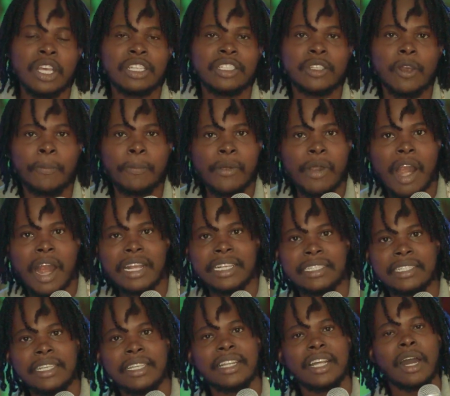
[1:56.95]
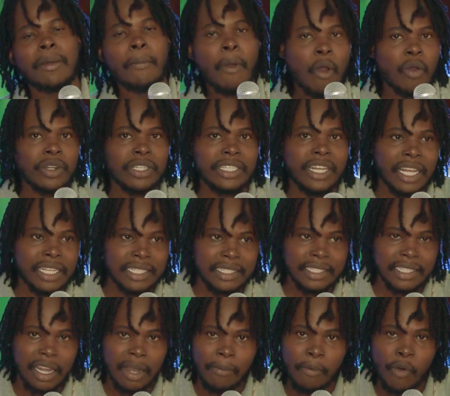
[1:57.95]
surprising about that
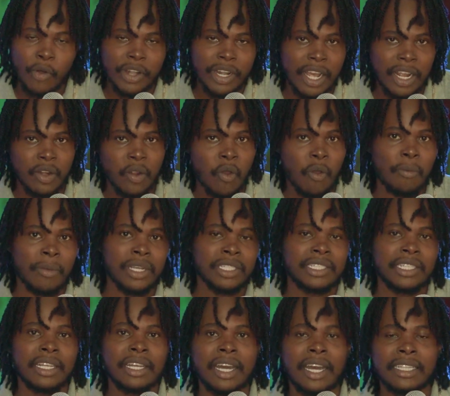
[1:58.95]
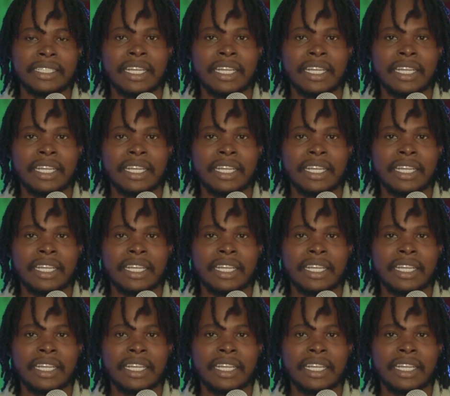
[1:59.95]
song more than how Masicka